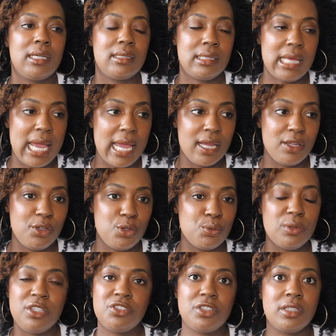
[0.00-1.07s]
and that you
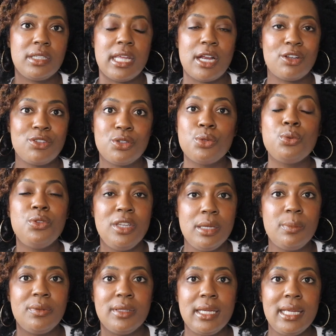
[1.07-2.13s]
really shouldn't care too
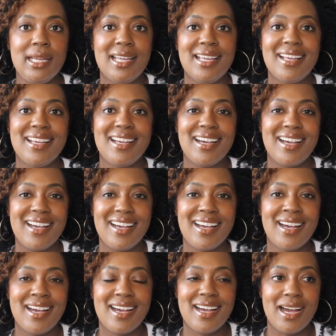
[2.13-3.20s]
deeply
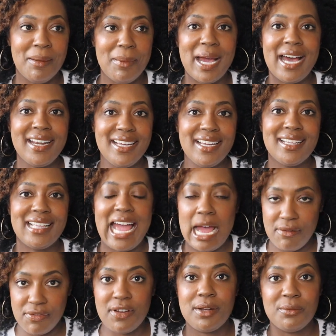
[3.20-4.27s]
about it.
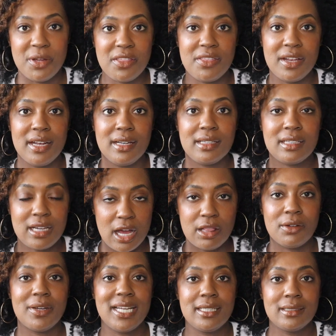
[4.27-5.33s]
Have fun with it,
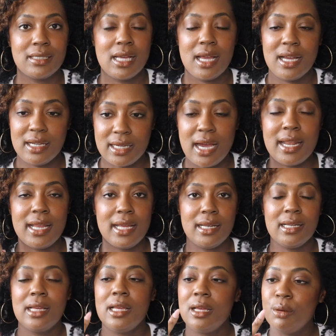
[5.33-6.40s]
color it, cut
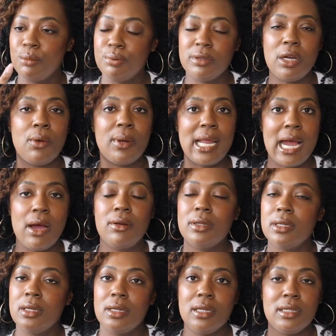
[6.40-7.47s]
it, blow it out.
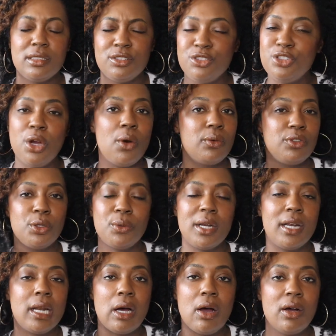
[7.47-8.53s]
Don't do it
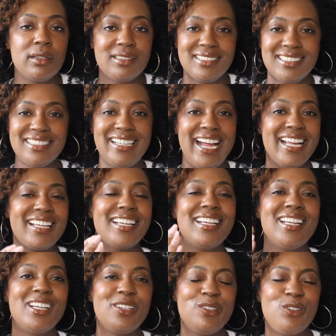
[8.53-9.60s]
at all. Like,
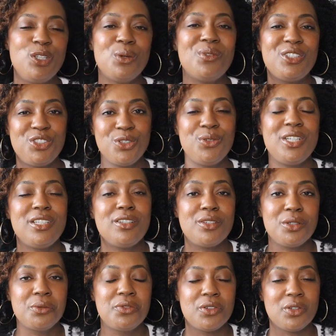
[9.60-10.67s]
do what you need to
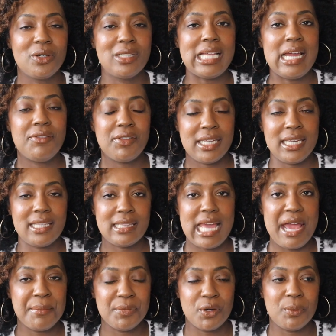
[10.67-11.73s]
do for your life in
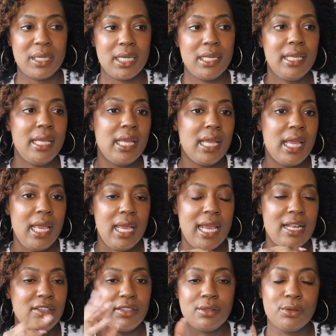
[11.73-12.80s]
that moment
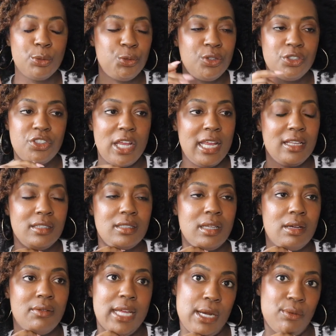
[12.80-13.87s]
and just loose the chains
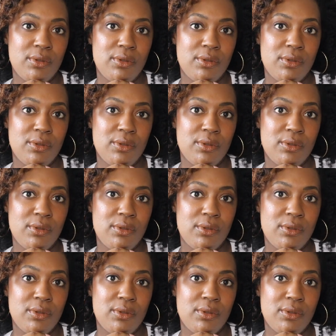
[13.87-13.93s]
of a hair